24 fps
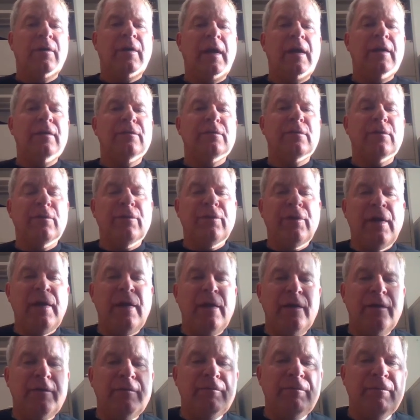Okay,
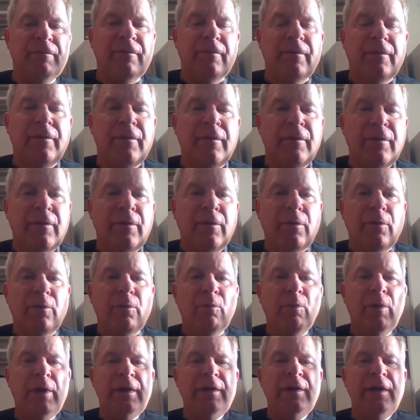then
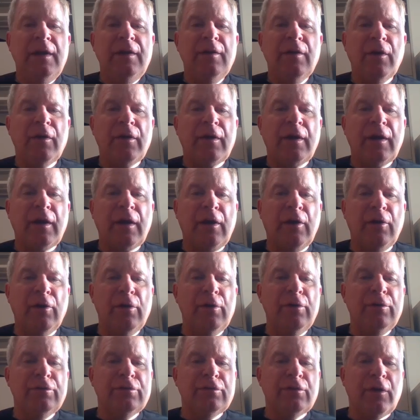we need our
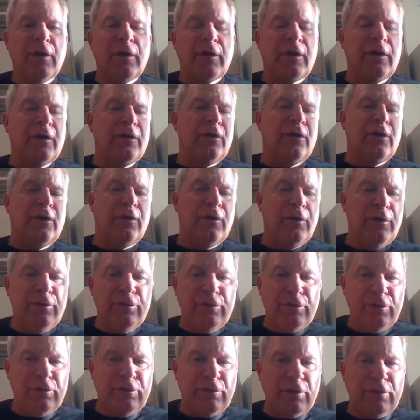conclusion. Our
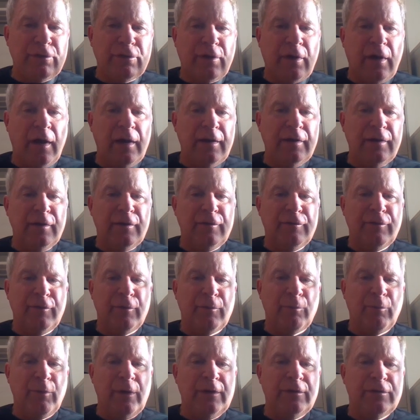conclusion just kind of
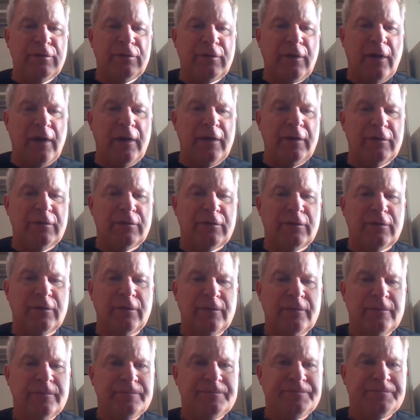restates
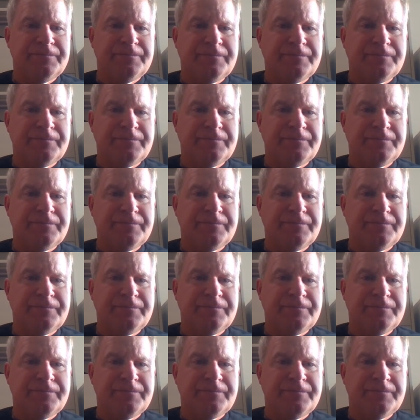